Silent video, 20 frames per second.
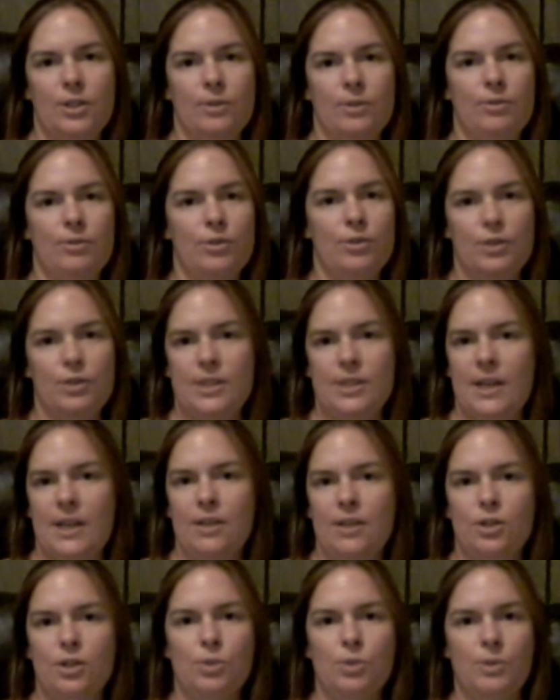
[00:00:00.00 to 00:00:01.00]
If you
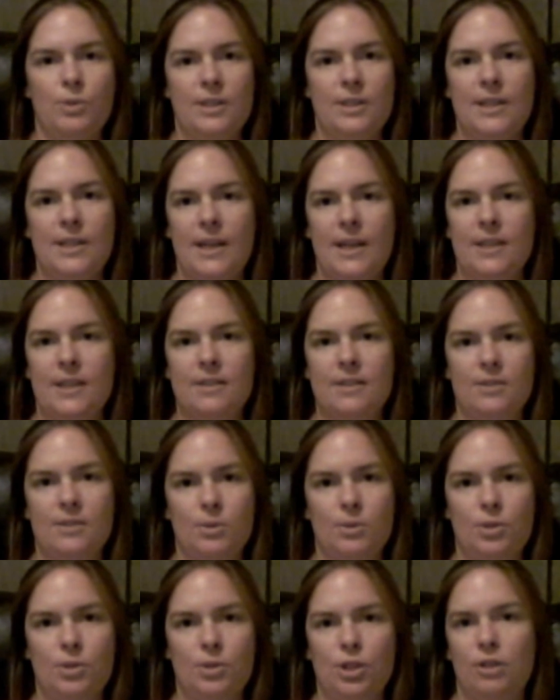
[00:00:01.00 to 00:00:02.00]
decide that you want to take it
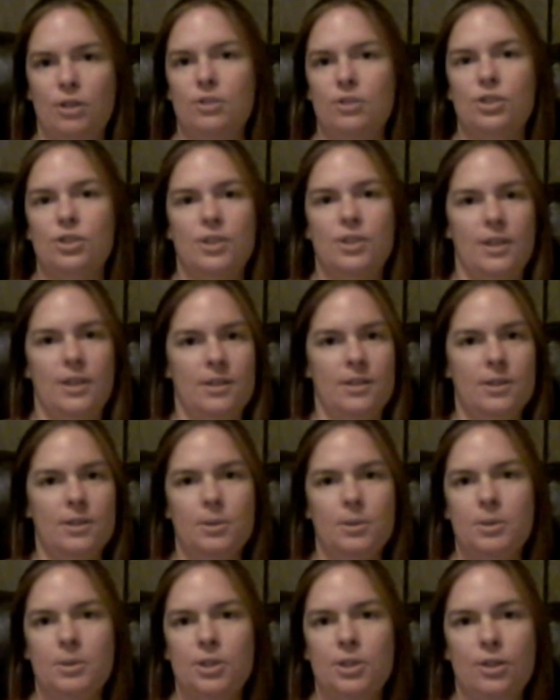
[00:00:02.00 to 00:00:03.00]
to a church, take it
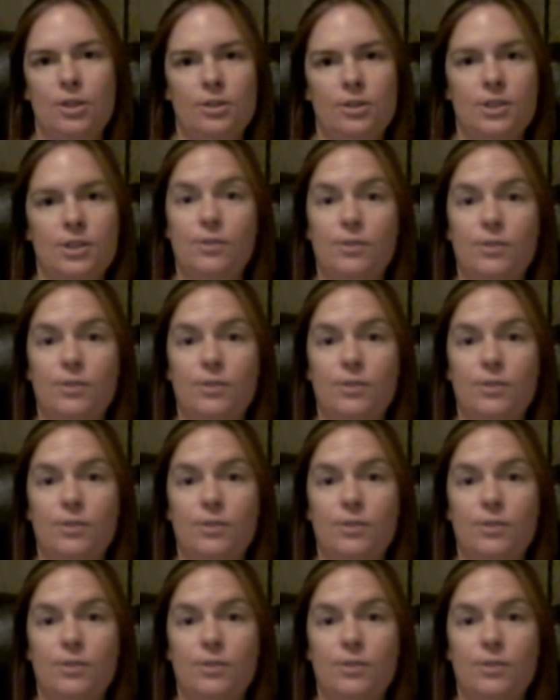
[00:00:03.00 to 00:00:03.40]
to a church.